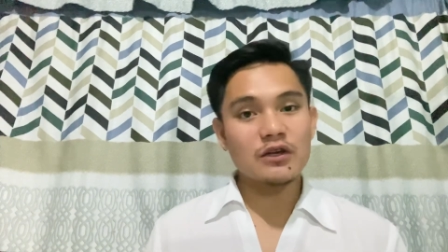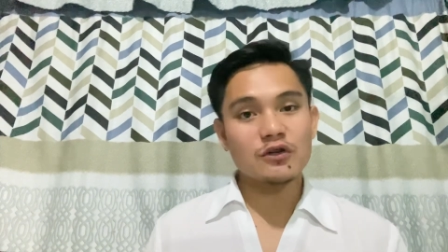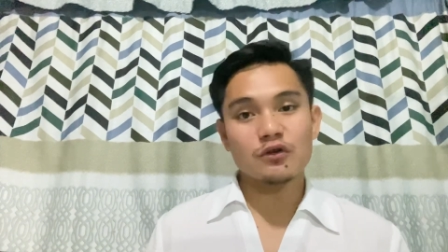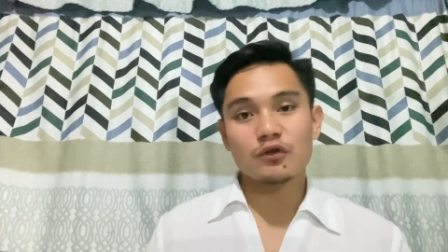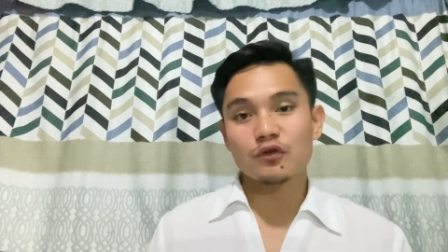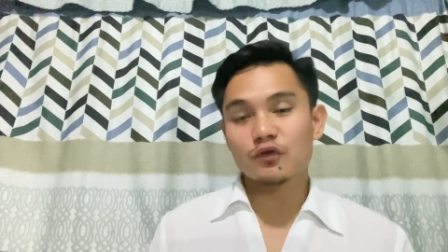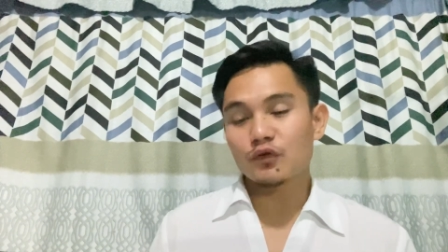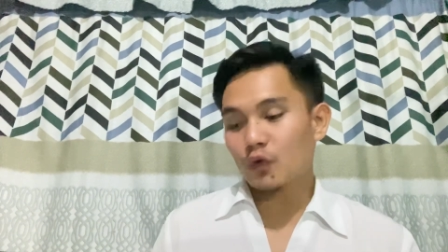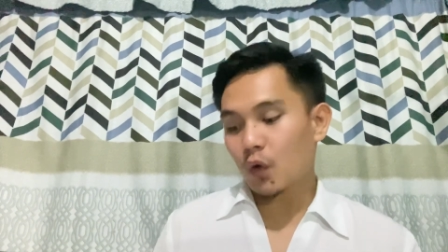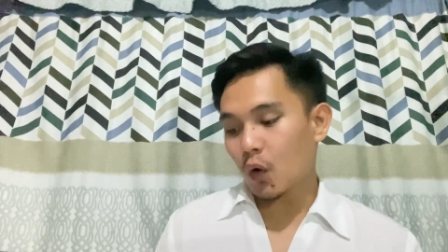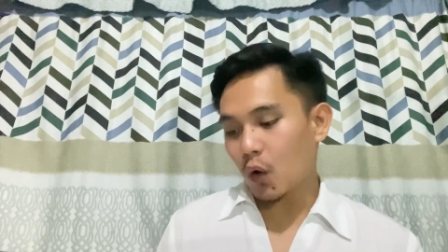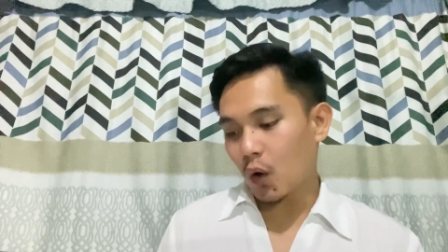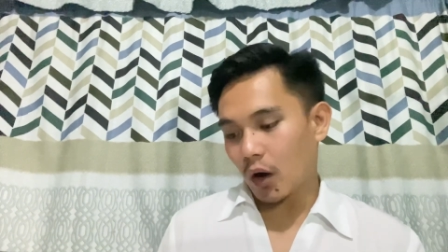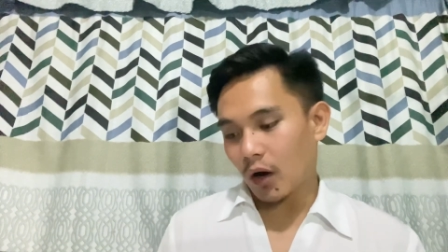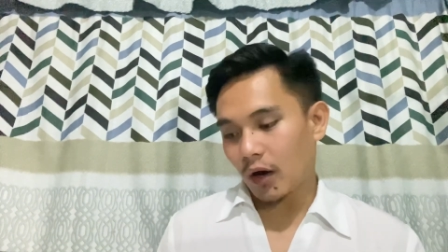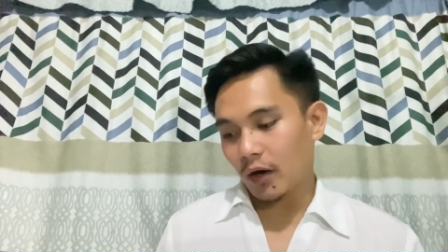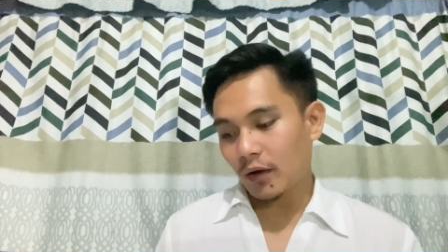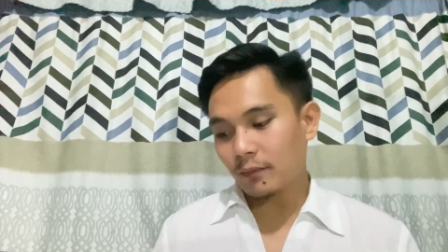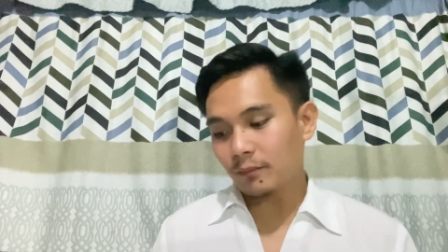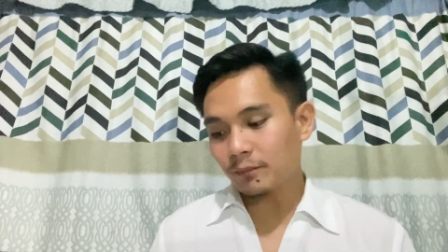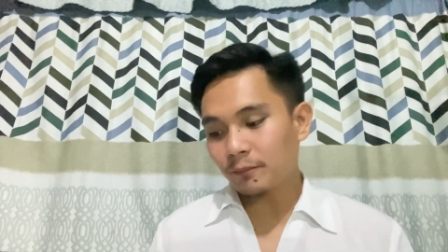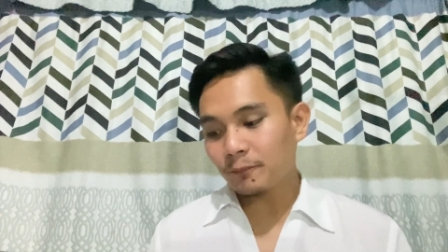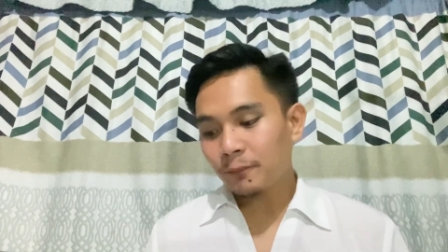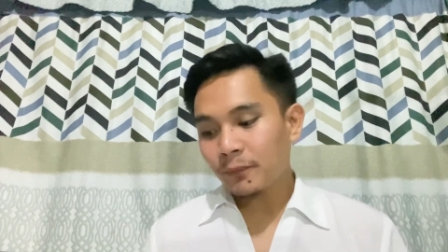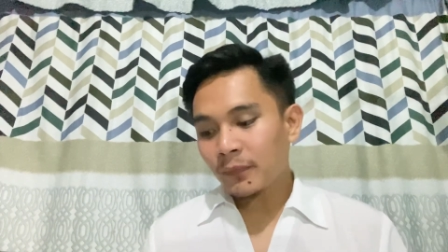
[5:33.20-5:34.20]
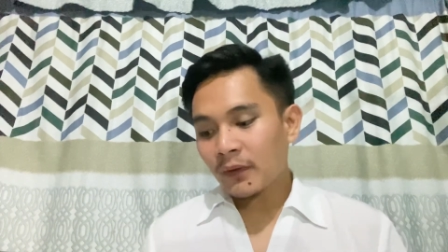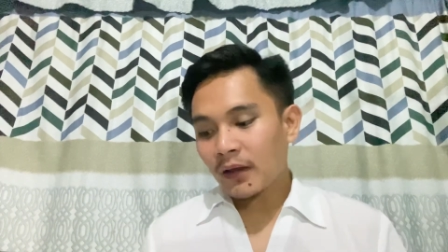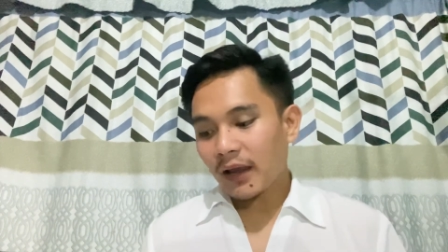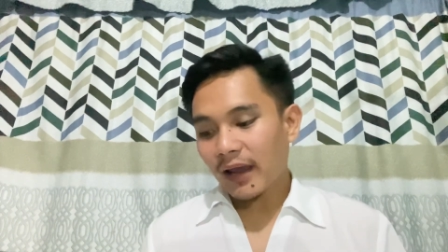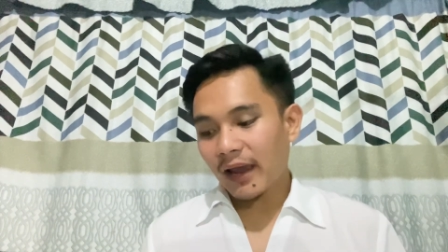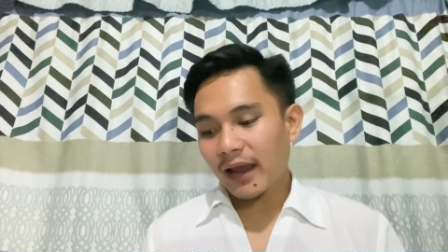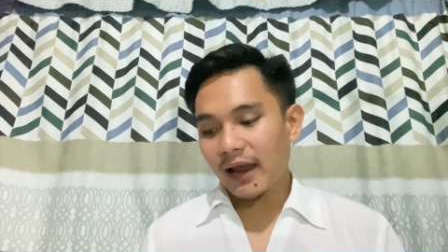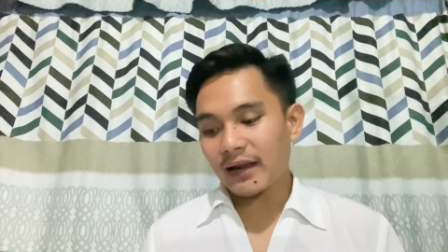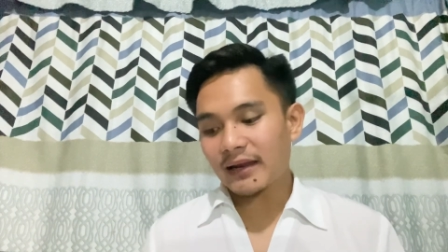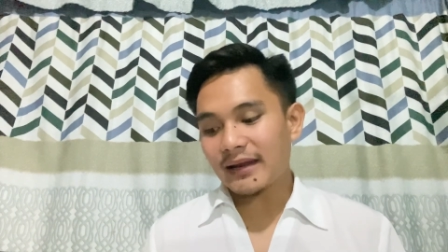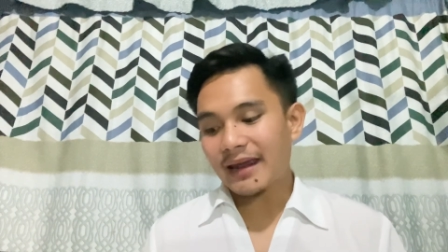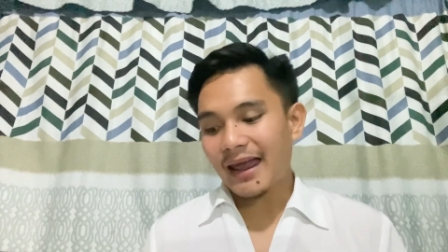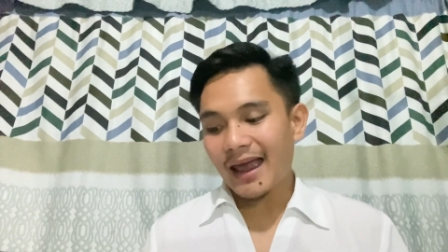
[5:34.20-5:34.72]
norm
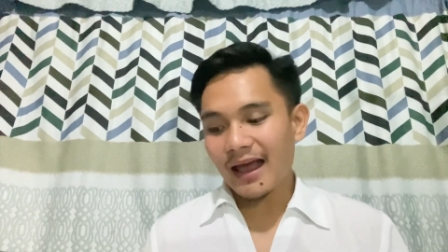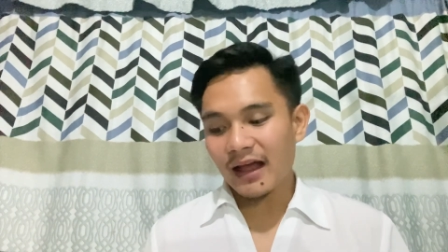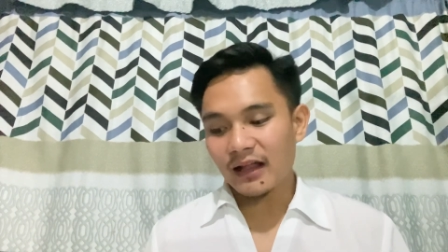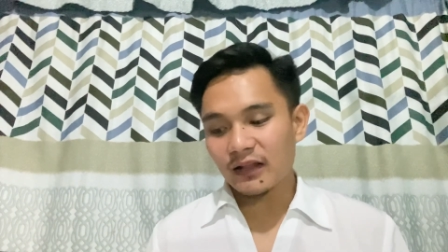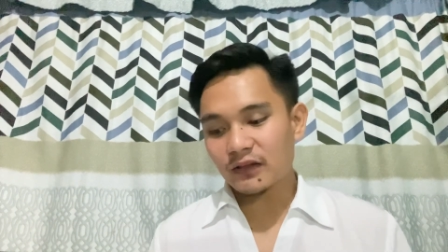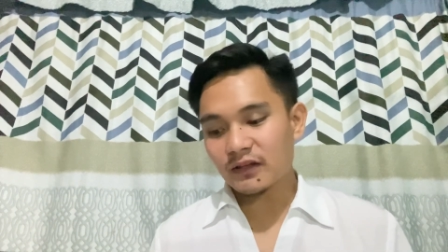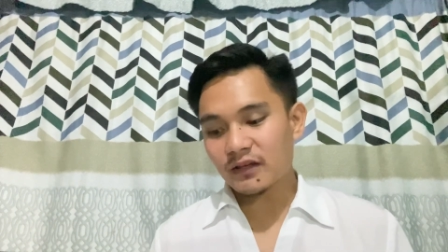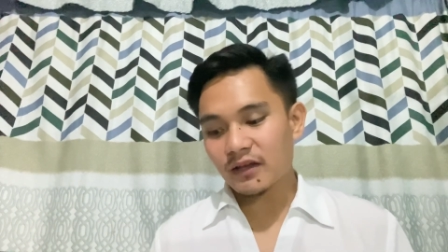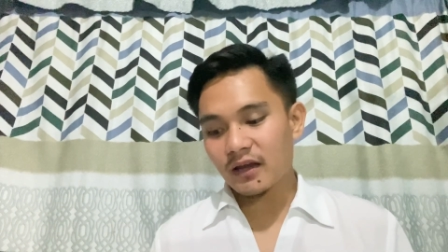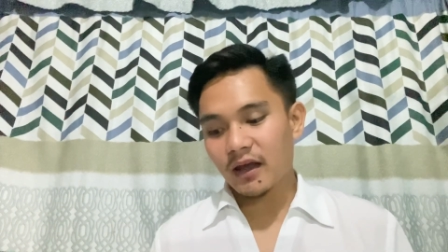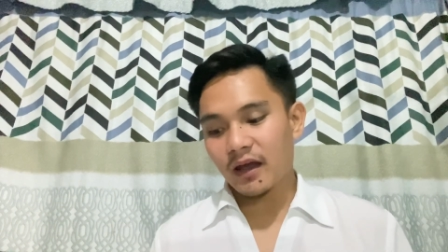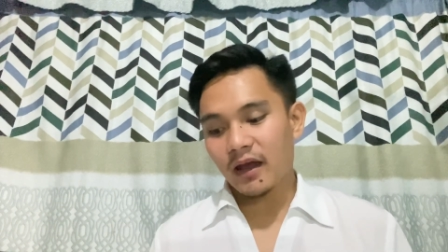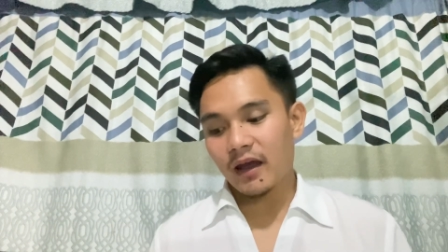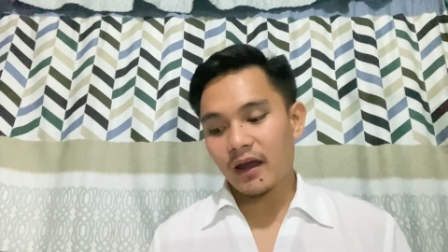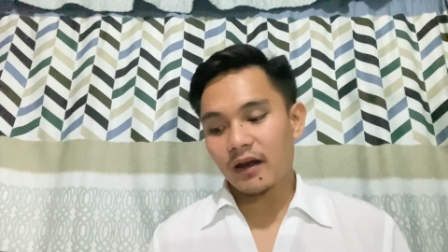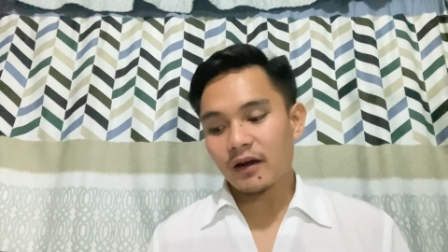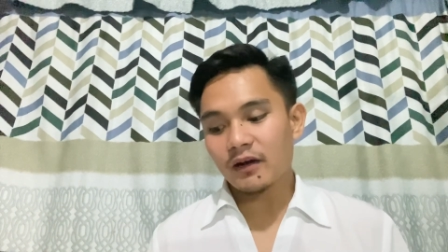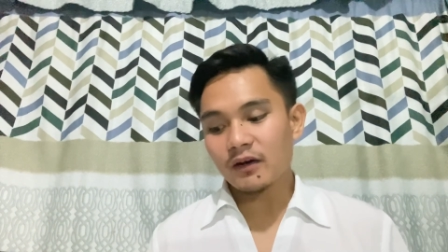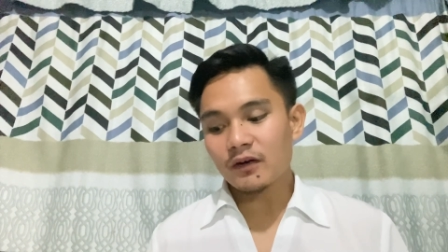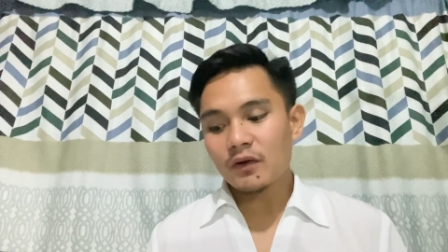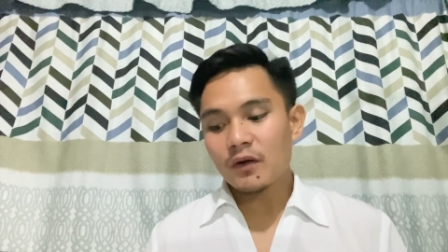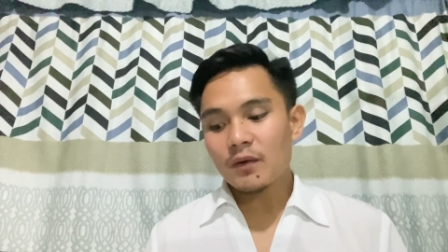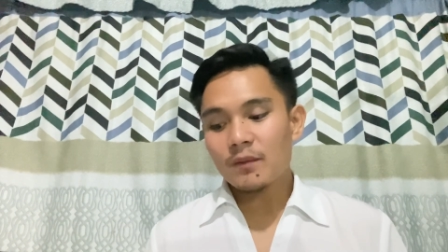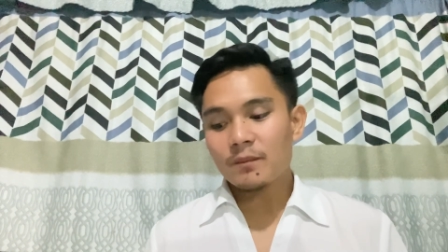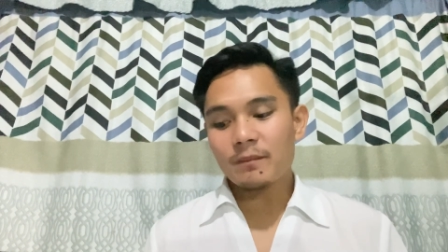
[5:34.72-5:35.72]
in healthcare